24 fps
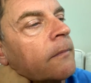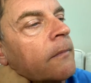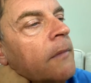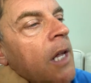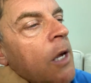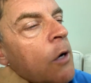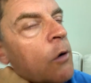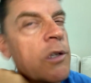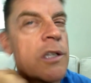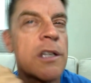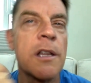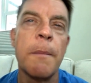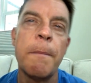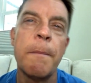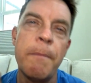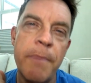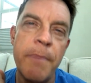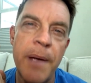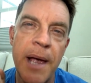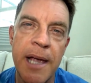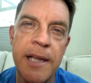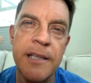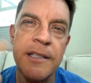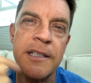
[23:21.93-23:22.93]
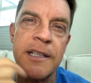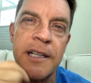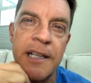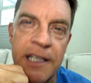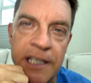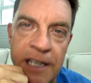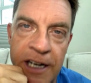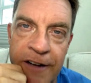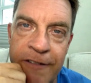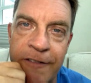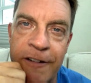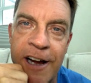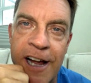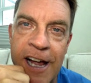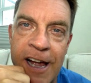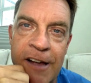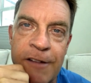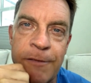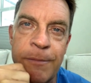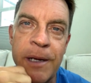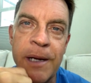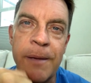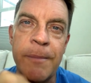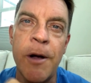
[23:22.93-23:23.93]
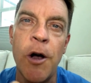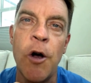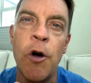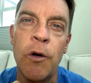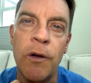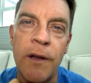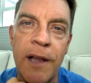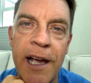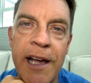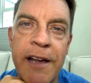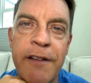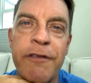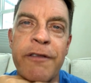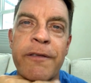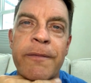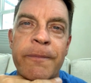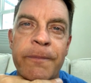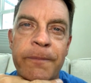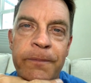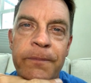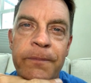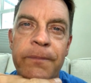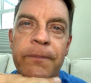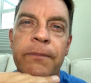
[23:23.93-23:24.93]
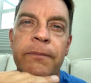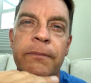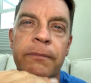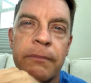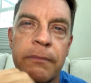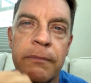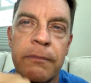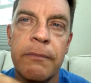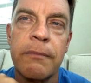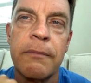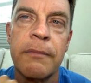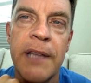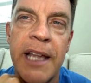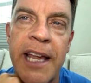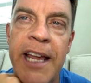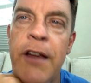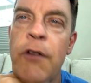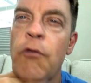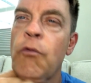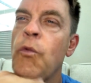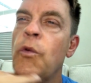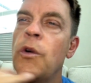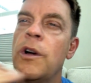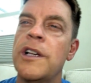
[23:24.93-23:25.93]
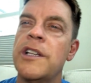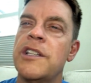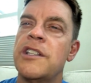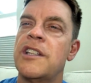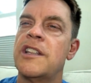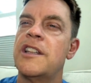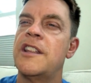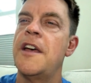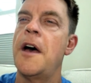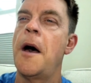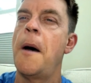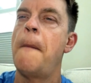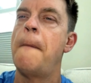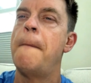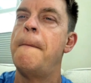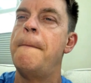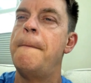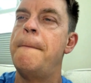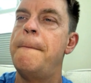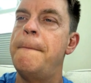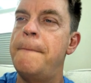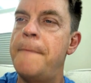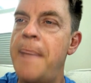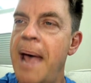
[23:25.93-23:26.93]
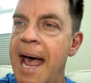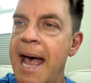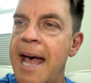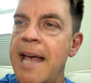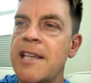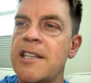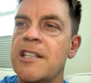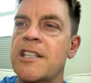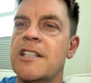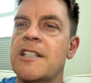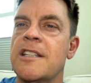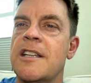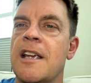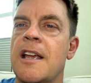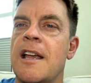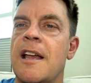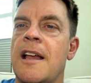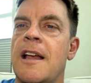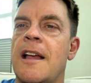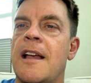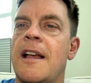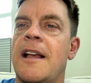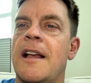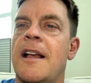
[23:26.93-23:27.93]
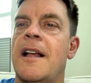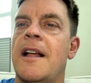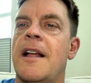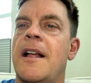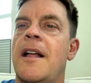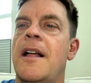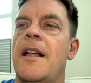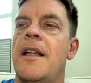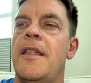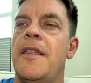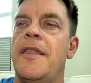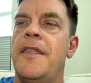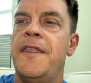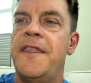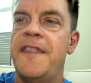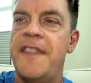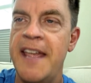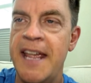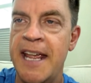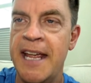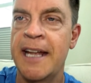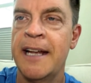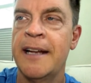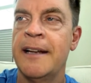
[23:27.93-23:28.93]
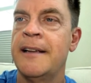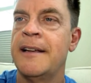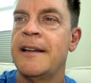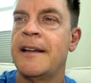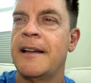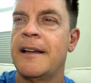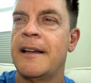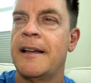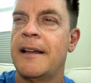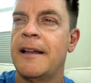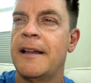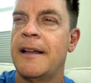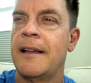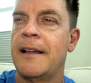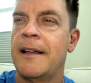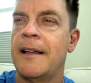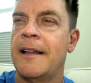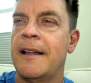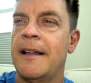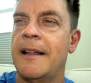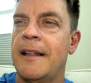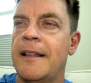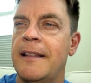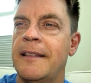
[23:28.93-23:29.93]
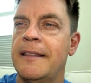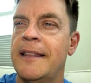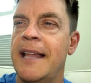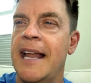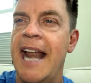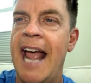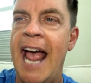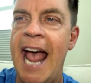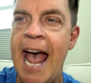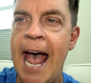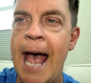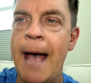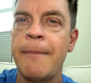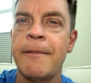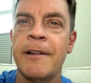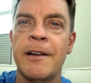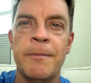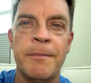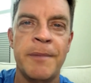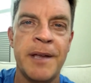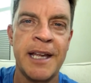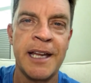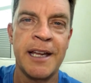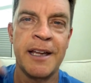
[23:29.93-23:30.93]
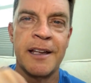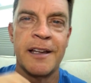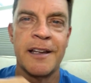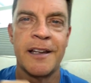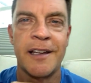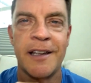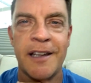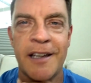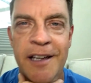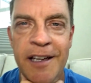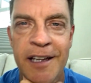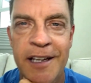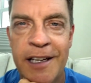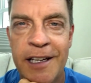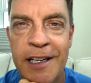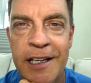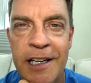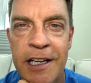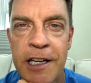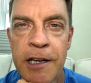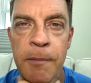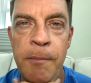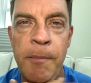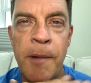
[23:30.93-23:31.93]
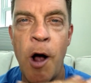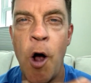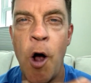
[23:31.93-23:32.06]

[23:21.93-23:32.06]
it was the best thing that ever happened to me in my whole life. It was the best thing that happened to me in my